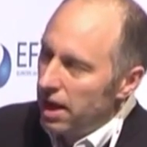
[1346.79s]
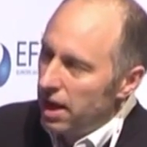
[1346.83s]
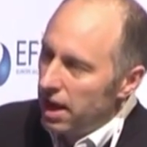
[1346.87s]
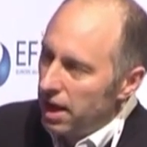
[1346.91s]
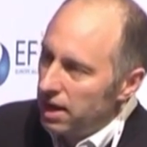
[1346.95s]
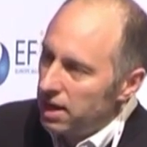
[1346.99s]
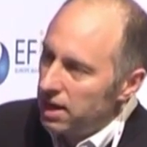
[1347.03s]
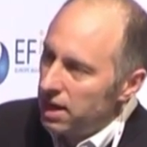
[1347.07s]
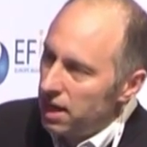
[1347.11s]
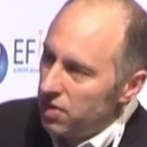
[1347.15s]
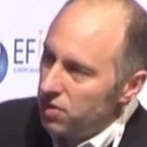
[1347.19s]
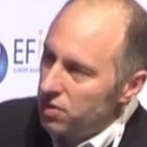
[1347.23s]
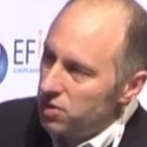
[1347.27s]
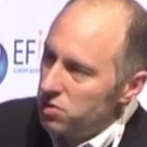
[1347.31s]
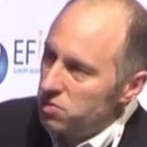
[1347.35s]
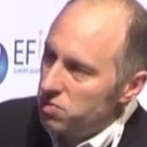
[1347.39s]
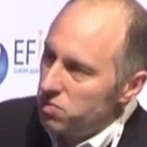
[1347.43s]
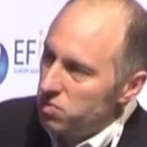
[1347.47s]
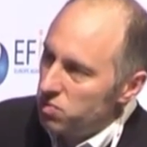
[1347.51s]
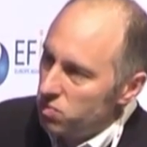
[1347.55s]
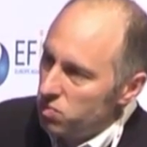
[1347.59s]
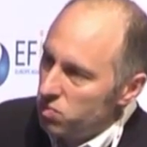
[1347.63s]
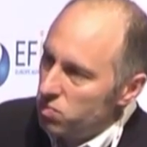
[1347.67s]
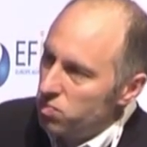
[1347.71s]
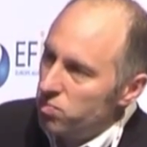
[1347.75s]
and again this
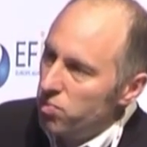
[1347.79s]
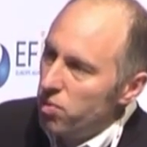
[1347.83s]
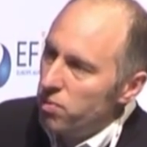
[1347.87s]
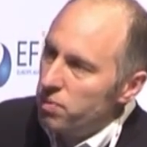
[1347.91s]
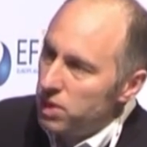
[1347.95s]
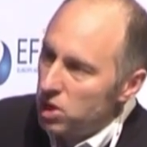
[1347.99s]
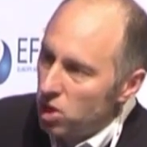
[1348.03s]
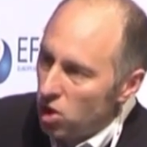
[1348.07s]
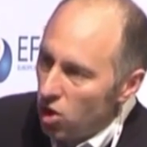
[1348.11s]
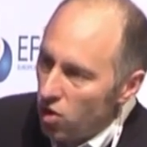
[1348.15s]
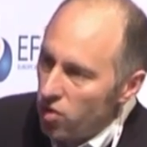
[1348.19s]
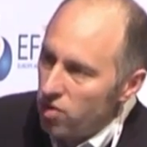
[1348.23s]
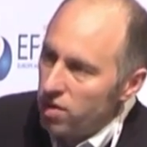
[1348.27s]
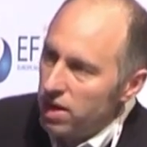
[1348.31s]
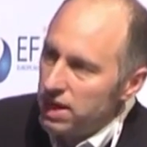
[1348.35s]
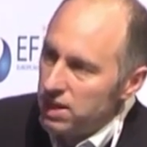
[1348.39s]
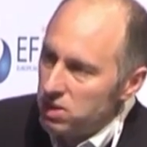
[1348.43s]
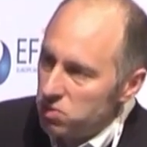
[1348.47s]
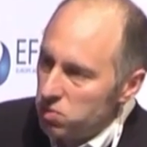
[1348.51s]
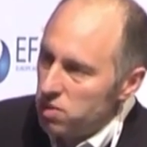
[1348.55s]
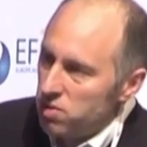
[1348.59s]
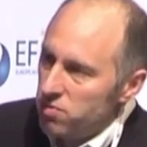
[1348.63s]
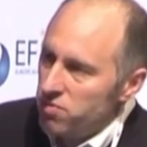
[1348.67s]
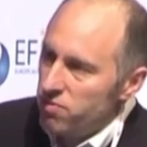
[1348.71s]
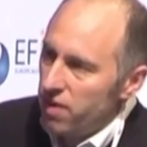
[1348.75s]
probably
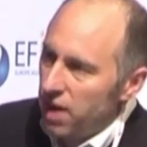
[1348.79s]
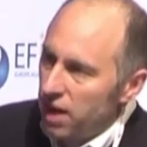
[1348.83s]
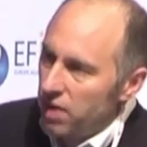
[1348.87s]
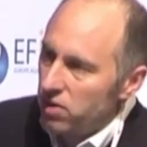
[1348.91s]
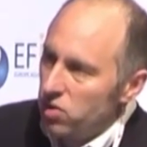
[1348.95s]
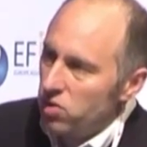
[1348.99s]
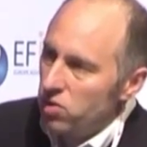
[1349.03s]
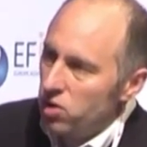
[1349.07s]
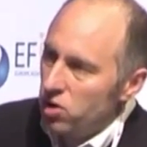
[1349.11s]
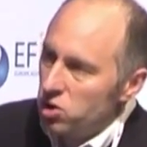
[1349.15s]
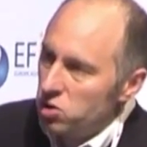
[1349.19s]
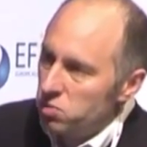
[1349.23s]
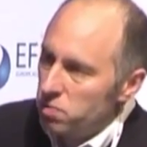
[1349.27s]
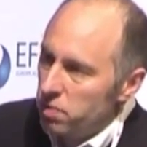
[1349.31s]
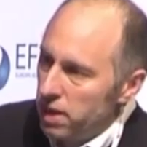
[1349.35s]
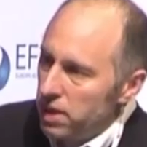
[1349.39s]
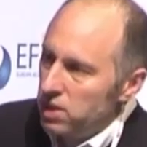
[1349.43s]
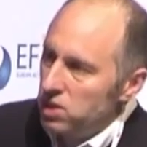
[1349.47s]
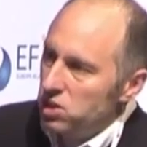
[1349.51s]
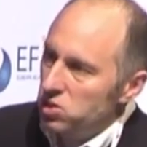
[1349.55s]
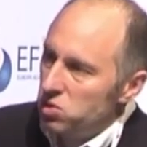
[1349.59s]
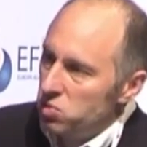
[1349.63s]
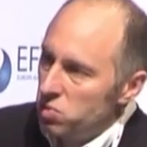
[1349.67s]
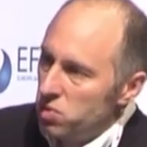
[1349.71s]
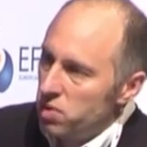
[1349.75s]
correlates with the fact that those
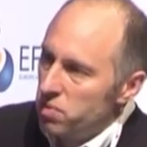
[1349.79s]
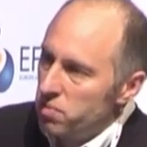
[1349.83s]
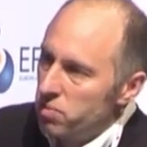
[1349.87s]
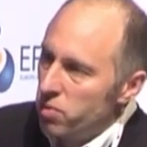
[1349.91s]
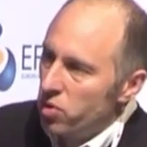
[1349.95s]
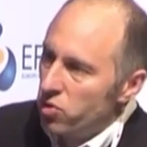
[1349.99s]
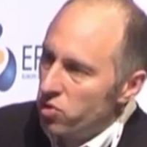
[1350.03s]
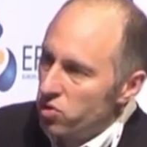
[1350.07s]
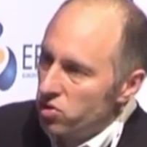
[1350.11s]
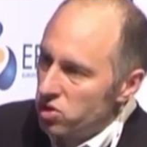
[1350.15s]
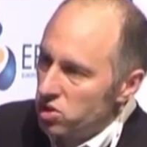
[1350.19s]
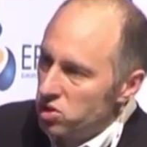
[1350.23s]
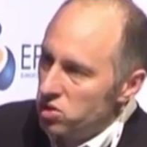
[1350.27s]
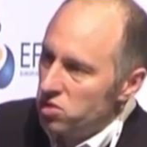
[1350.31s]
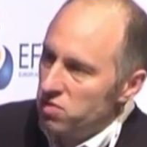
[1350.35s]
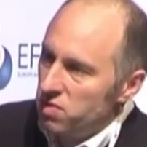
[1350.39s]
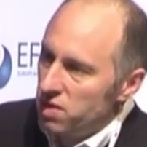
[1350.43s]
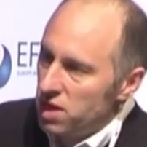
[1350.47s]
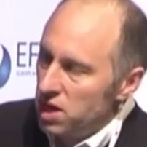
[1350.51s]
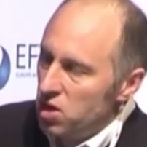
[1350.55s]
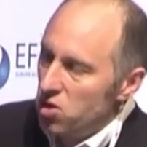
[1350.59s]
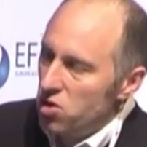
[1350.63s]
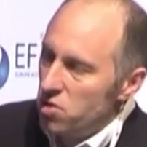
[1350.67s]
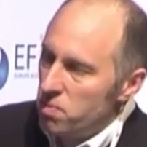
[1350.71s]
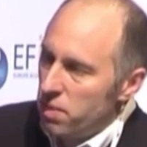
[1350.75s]
patients with a moderate to
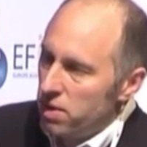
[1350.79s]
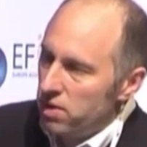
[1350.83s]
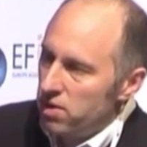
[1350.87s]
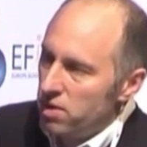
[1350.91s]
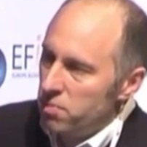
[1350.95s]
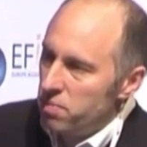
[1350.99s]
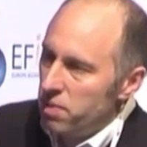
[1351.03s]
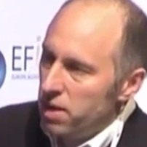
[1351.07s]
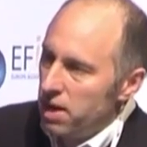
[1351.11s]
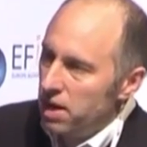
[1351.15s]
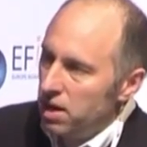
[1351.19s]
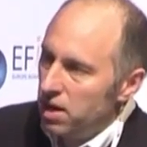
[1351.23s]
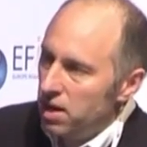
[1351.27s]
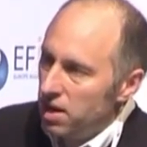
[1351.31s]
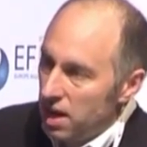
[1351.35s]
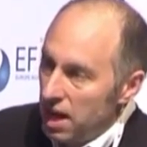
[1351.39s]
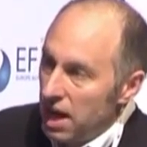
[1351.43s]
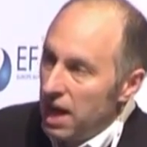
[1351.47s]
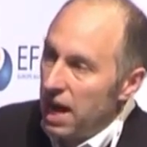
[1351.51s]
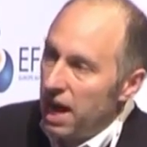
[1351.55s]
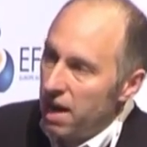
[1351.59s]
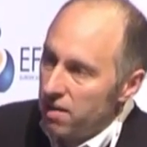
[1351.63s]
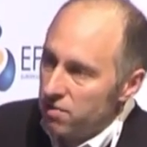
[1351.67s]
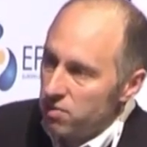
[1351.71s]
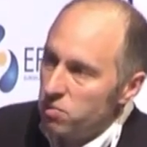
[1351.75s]
severe neuropathic
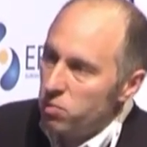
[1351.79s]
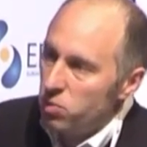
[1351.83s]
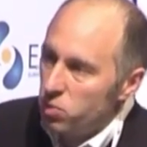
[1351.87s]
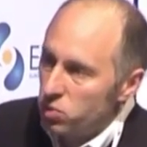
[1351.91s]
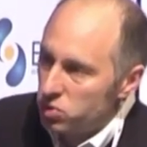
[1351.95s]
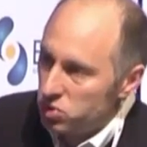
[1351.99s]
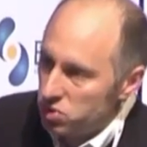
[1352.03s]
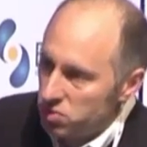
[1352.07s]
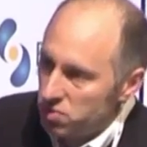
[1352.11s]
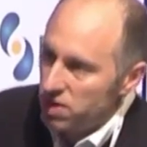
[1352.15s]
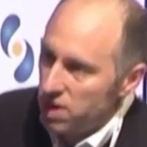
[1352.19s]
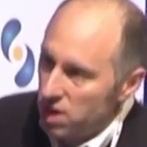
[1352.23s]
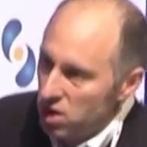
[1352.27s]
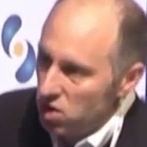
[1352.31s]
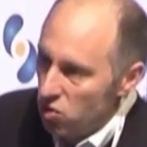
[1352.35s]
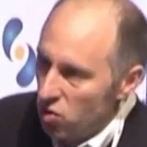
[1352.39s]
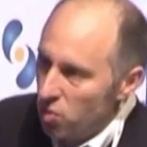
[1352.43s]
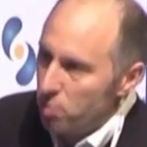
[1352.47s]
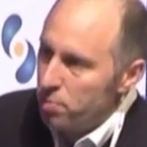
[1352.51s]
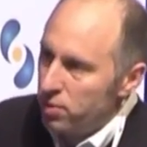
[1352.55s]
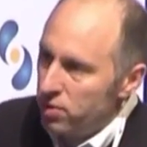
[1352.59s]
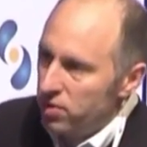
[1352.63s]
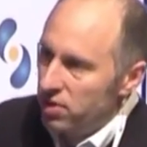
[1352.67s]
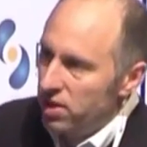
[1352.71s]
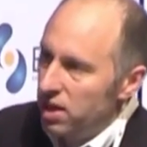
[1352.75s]
pain have a more severe
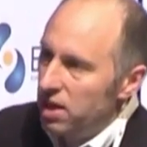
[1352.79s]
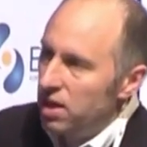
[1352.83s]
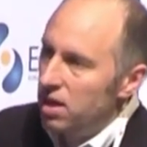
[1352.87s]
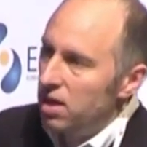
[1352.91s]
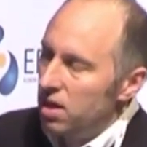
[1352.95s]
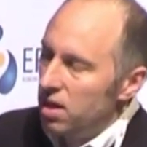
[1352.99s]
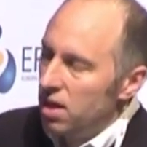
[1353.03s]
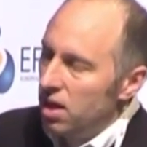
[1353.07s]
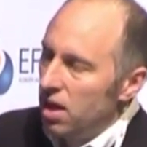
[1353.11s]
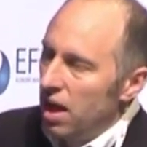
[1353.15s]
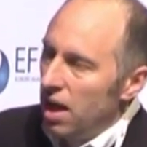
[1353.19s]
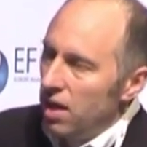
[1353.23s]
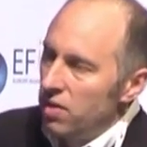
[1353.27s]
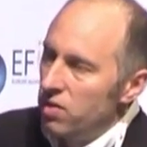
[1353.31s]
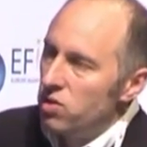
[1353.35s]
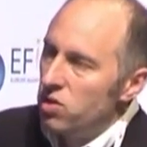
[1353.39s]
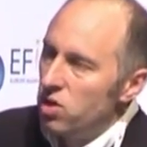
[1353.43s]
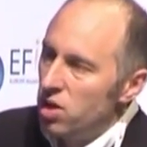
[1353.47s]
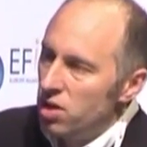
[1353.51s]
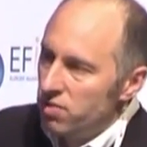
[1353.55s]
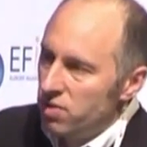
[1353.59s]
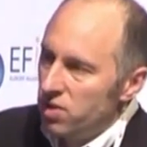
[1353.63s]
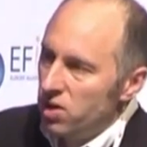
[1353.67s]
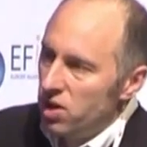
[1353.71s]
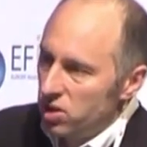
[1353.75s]
neuropathy, and the
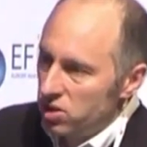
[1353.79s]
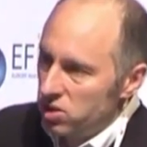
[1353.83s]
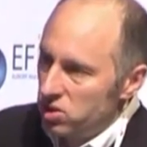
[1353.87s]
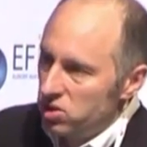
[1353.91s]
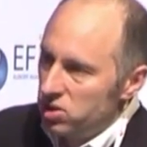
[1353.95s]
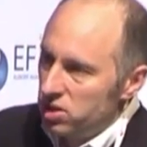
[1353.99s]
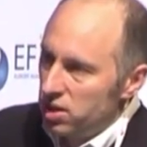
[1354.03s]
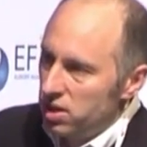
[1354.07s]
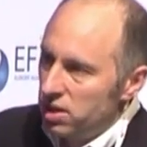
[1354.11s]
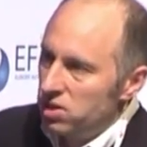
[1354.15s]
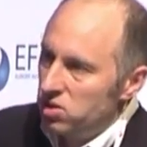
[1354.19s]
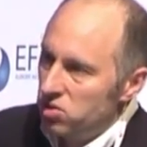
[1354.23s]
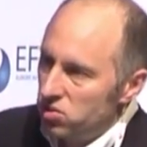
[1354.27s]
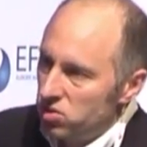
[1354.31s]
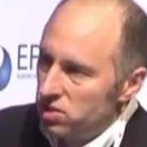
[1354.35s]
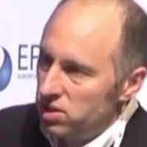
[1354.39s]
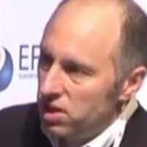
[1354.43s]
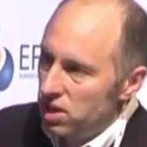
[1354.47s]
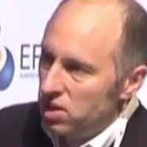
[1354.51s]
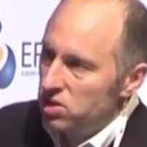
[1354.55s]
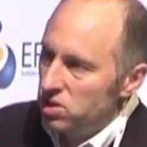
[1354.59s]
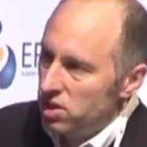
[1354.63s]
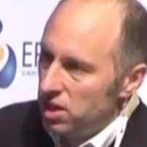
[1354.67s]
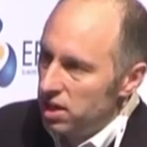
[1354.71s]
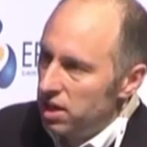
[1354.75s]
nerve conduction studies are
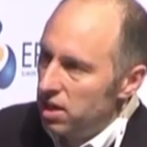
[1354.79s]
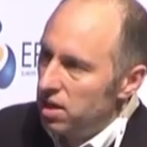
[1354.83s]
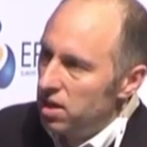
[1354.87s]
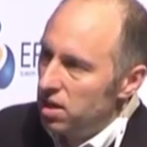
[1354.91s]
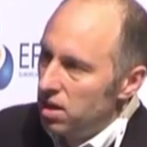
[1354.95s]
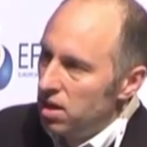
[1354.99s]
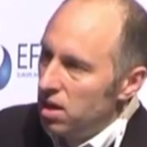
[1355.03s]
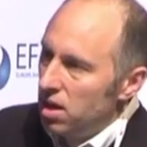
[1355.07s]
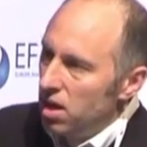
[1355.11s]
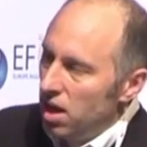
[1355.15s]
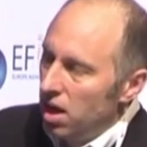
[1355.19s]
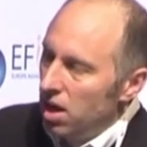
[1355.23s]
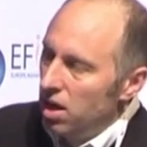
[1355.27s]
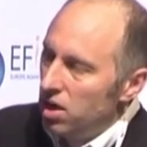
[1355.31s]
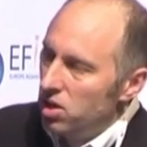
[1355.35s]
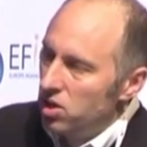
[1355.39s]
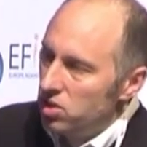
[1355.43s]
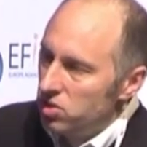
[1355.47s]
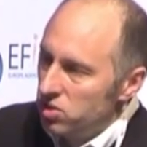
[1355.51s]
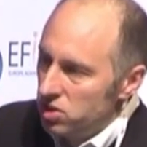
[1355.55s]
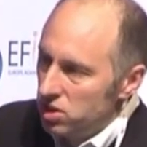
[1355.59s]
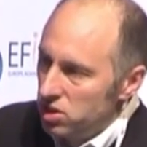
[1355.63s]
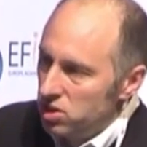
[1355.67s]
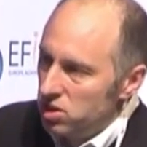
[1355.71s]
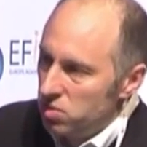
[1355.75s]
essentially
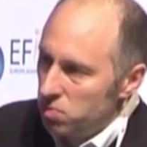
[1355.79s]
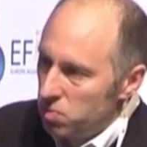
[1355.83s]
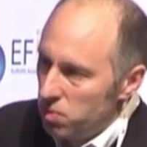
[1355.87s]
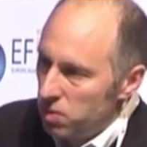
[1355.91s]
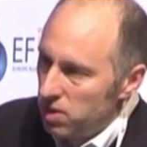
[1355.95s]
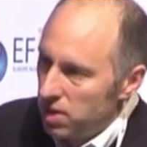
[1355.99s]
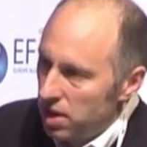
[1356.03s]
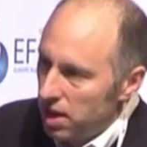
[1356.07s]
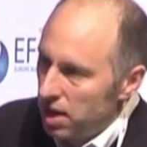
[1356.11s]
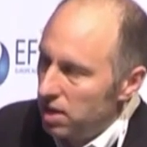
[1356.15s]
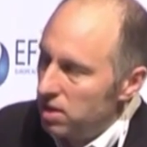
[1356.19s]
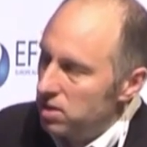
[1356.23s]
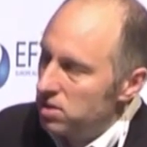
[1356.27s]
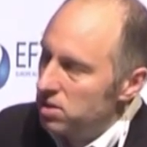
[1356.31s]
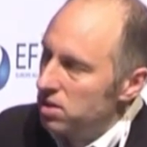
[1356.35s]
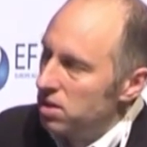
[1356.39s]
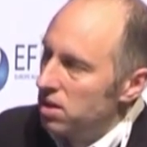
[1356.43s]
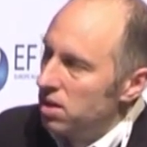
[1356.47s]
consistent with that.